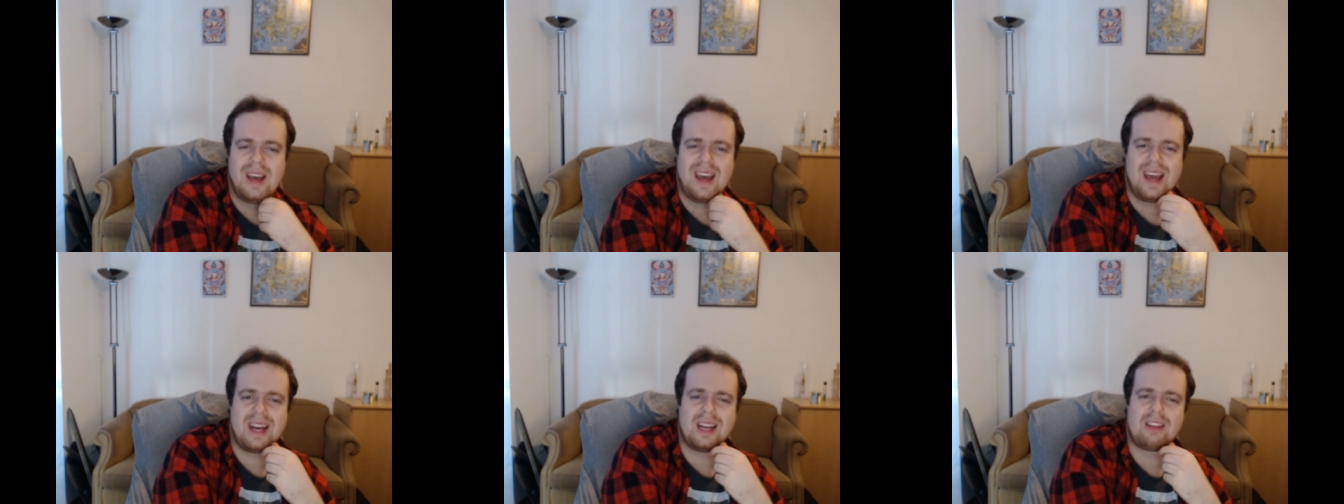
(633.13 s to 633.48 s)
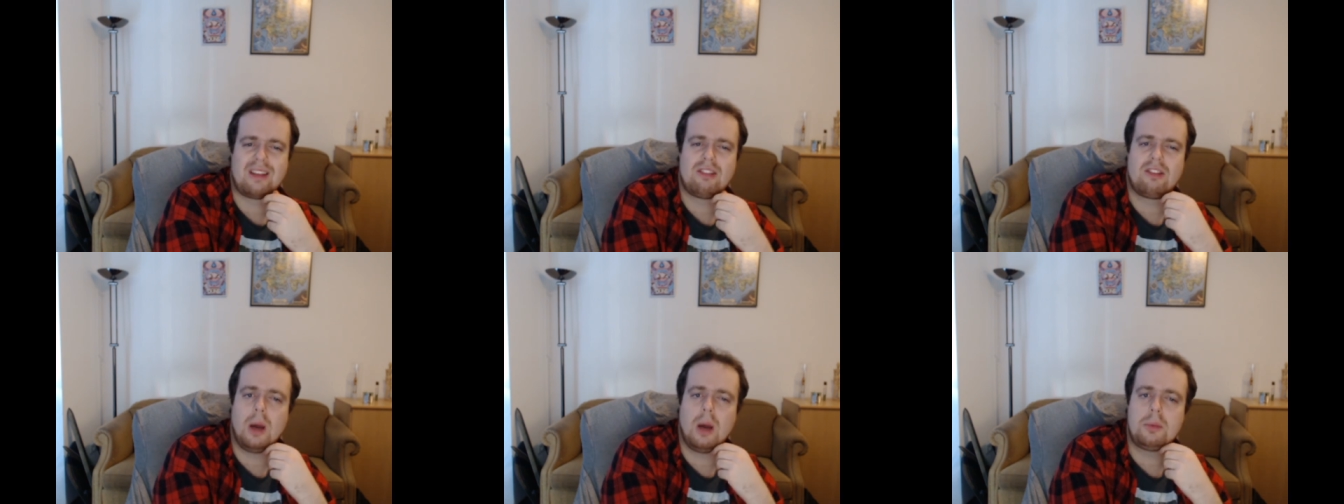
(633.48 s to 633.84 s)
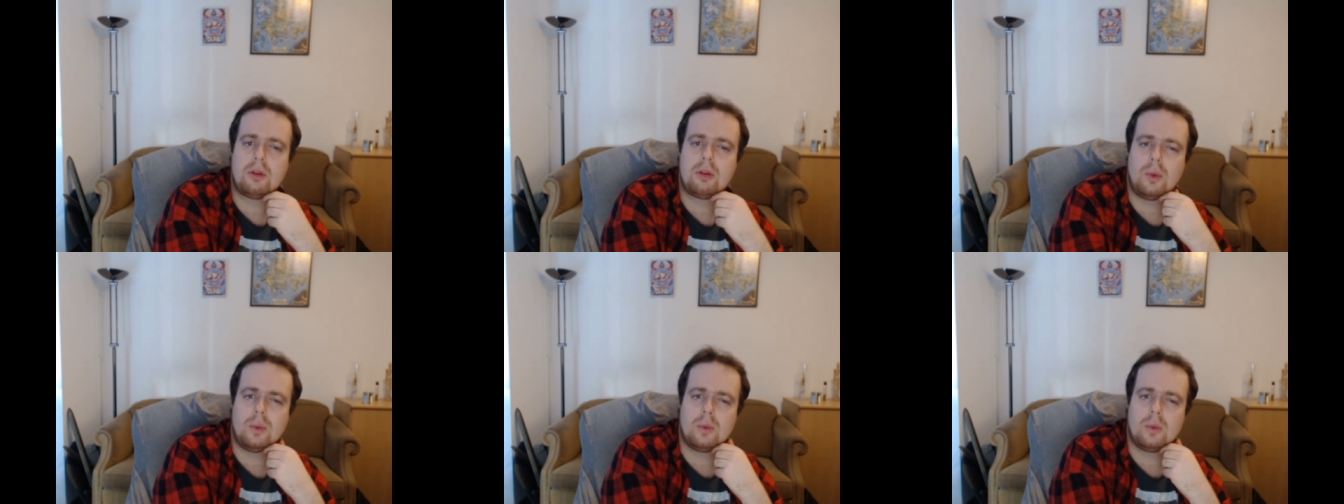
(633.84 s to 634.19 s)
and I doubt
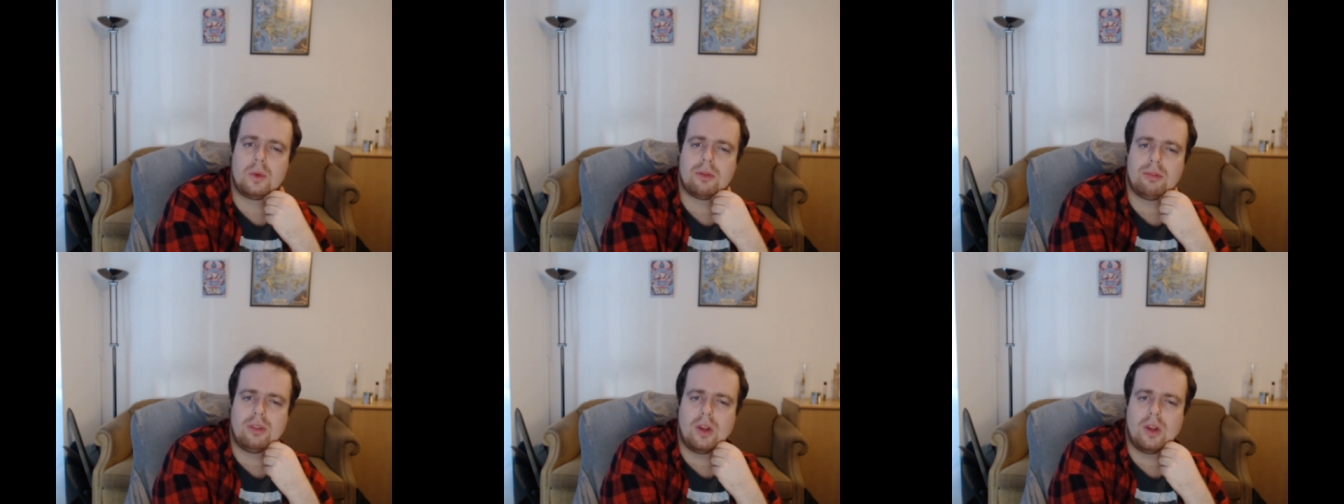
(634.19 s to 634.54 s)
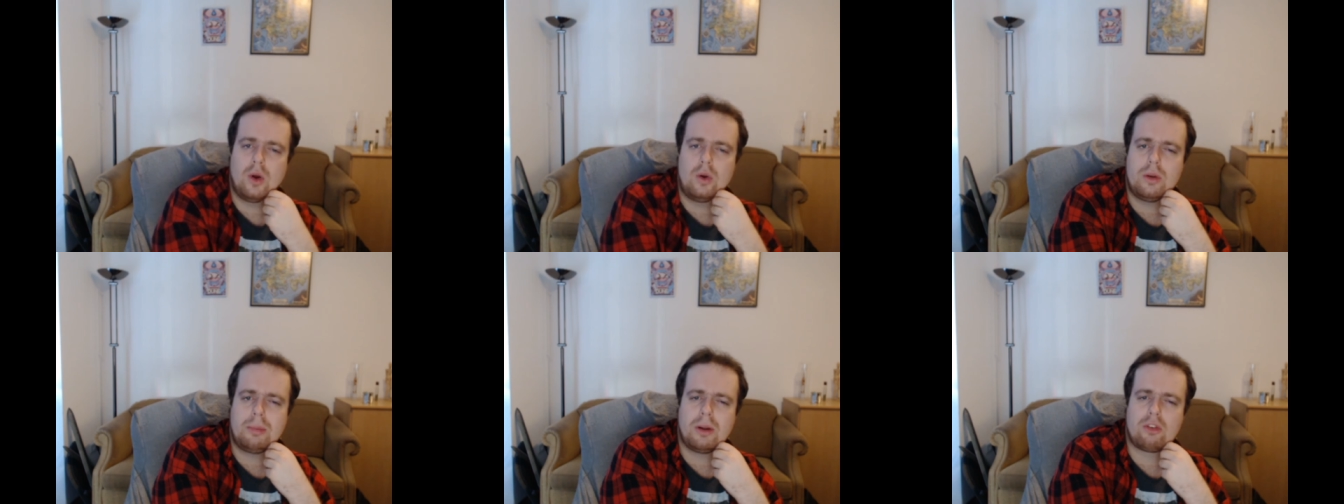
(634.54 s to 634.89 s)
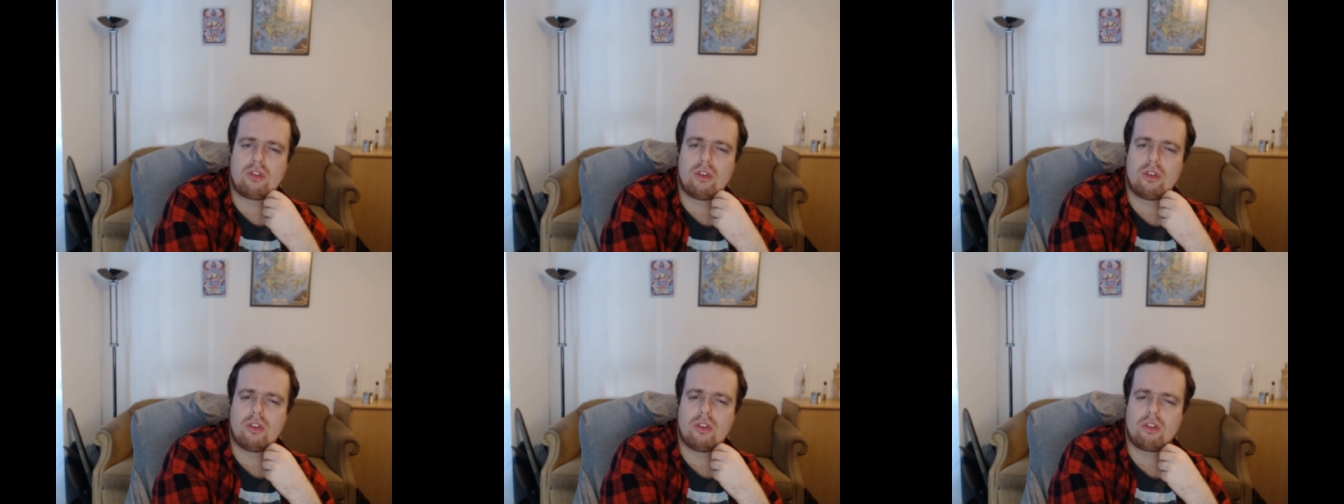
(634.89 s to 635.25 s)
that we would have known about
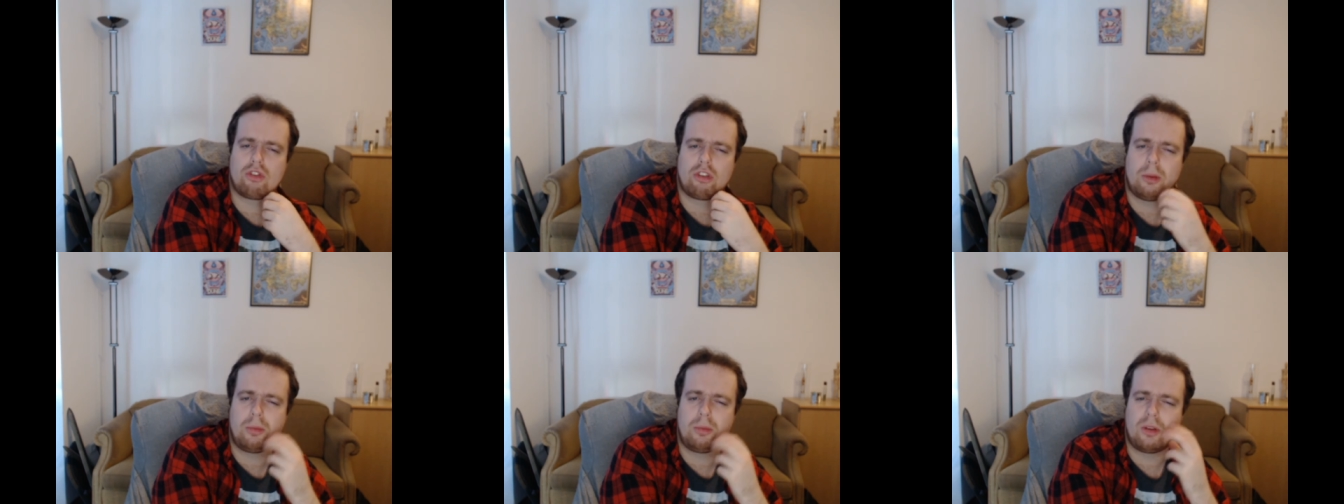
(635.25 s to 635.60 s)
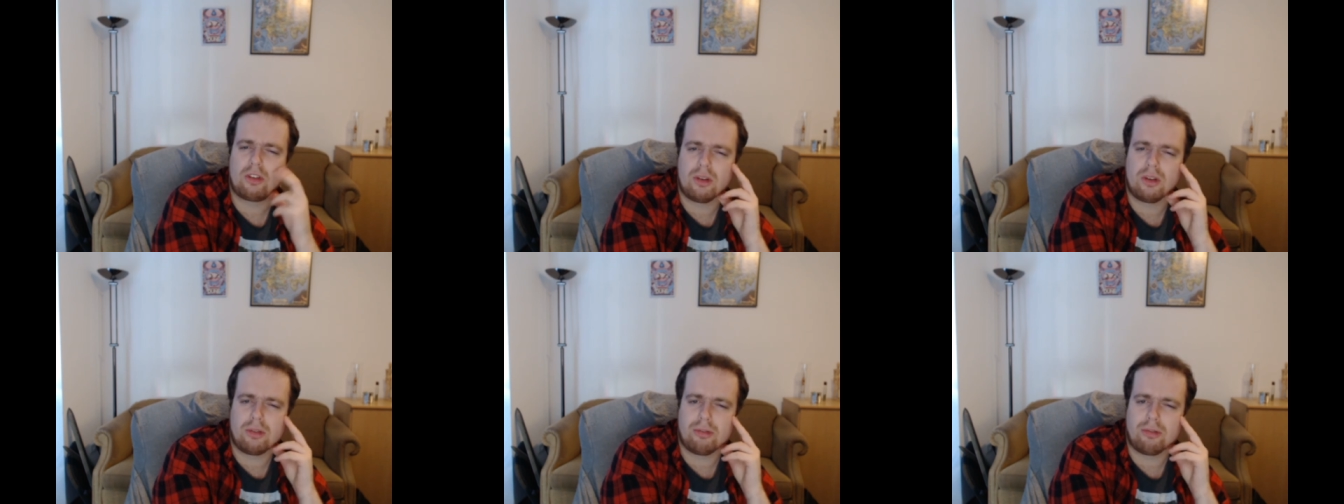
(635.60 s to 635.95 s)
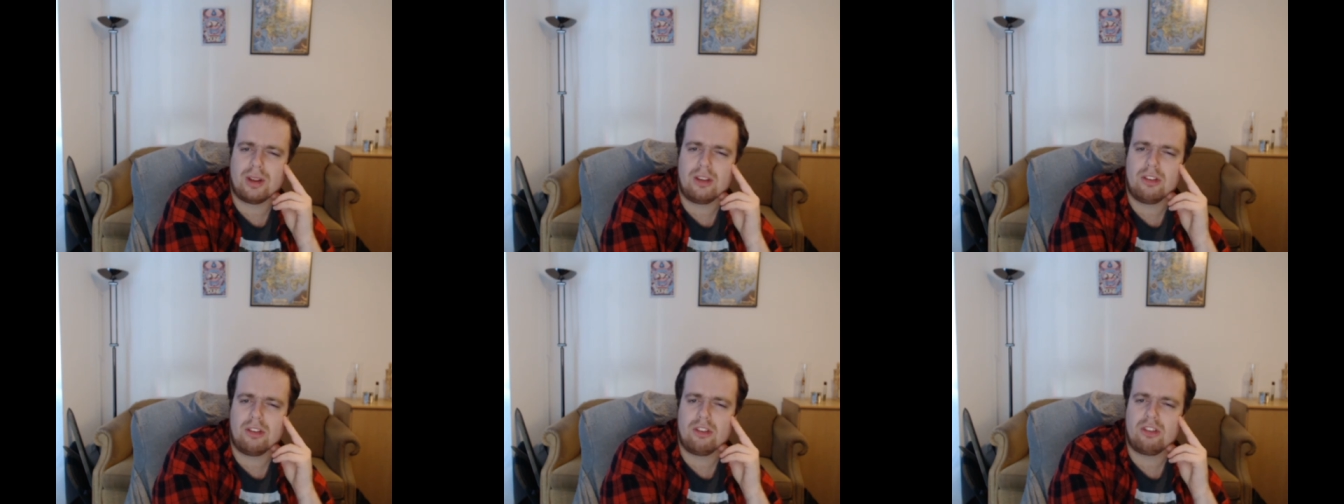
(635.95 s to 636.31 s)
certain subjects and
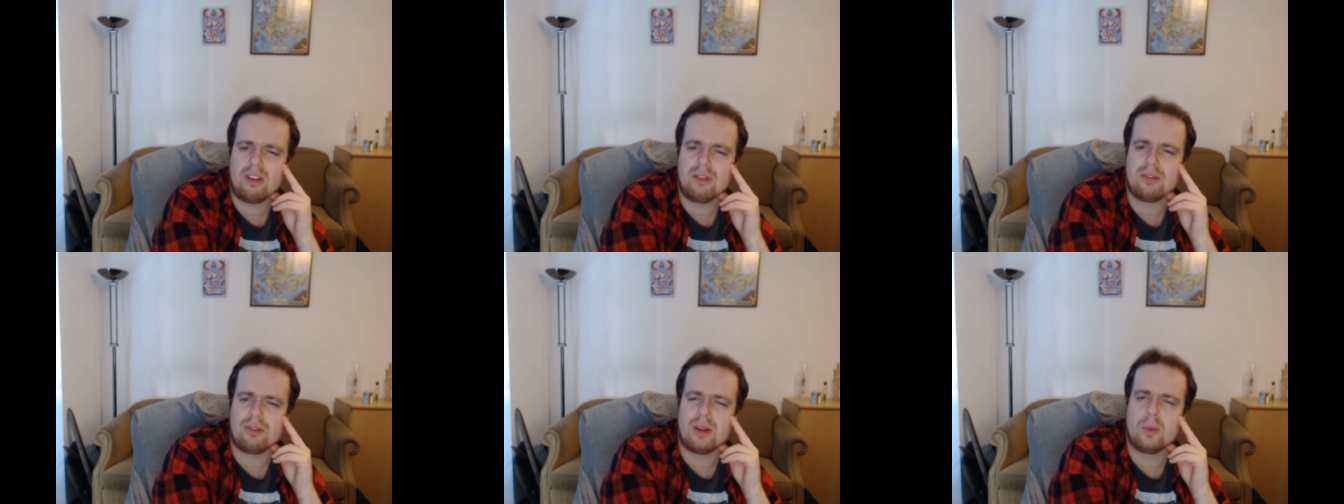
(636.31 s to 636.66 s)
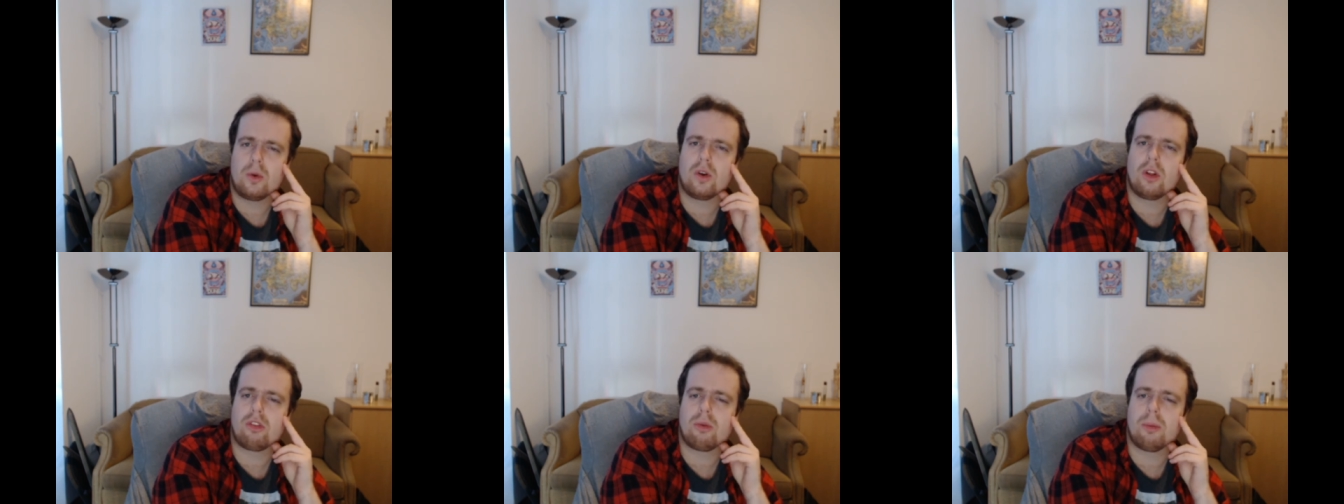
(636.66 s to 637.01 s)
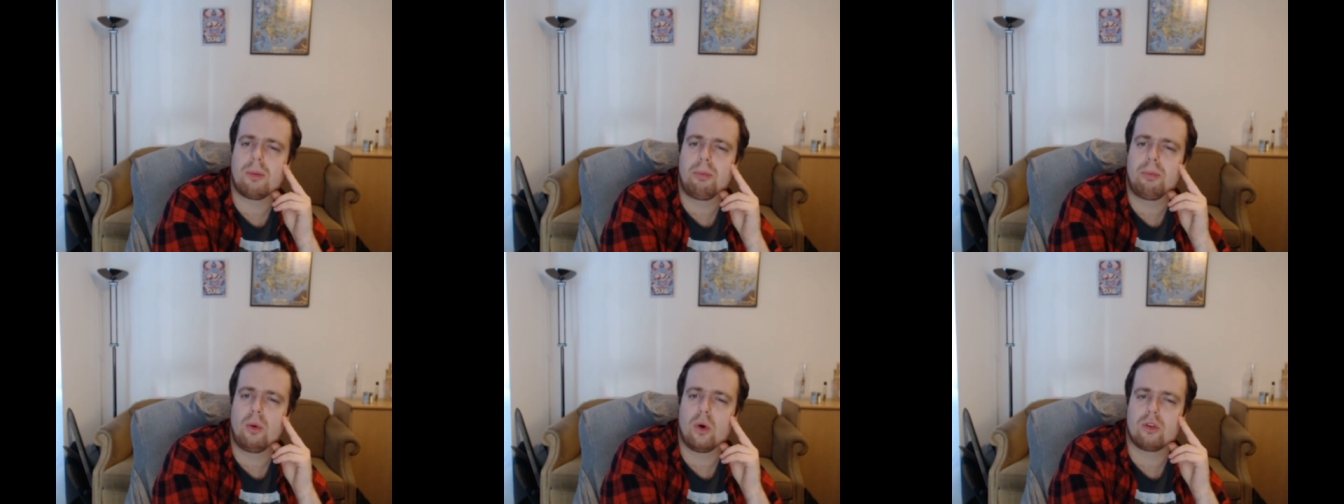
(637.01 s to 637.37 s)
events if they were not
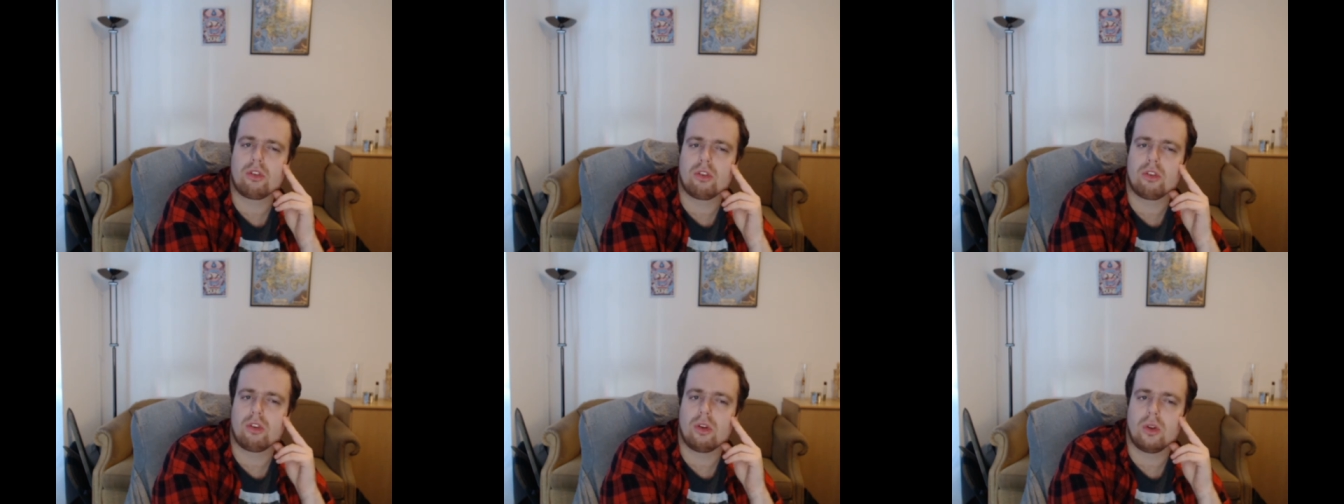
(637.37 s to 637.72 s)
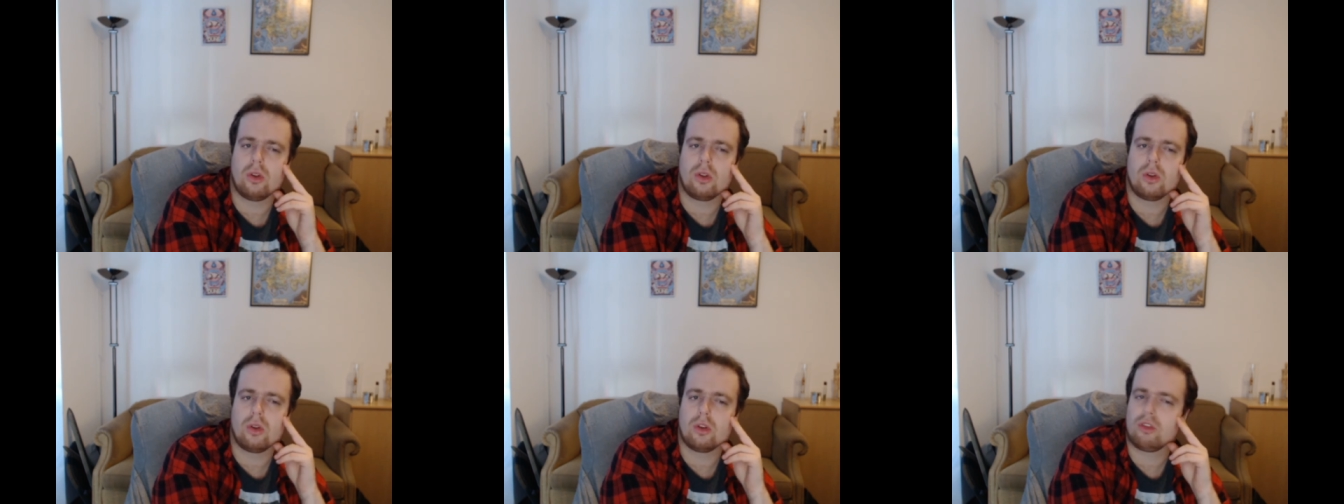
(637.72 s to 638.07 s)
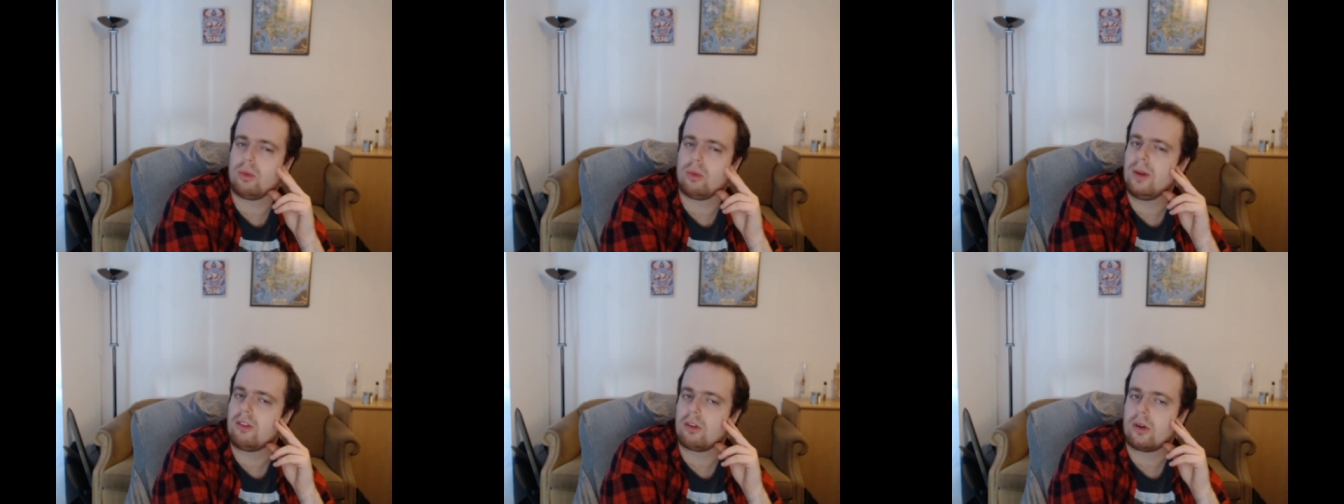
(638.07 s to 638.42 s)
reported on on
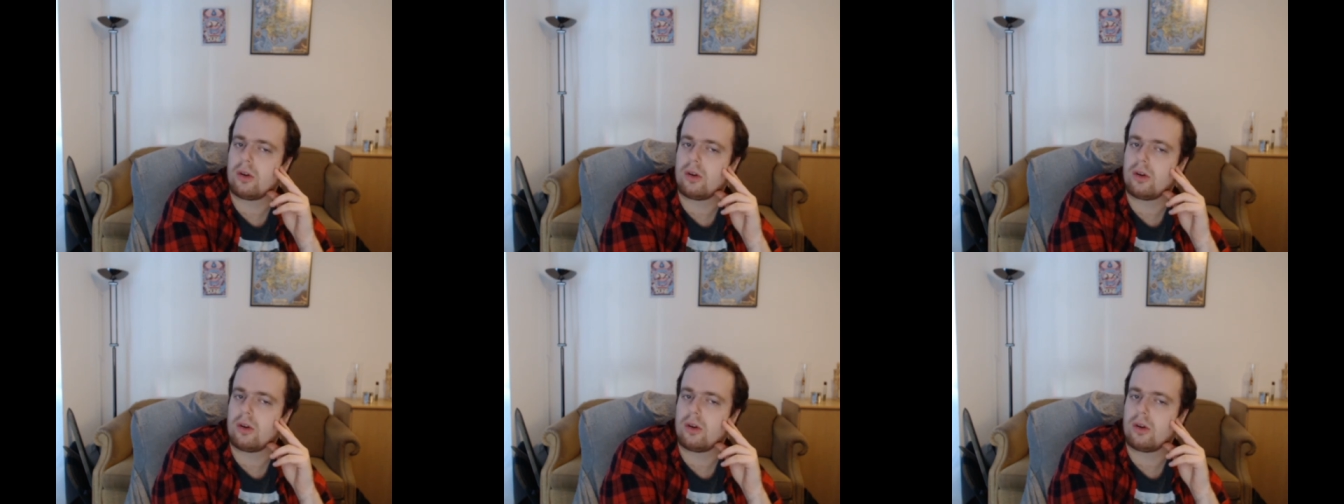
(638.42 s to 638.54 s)
Twitter.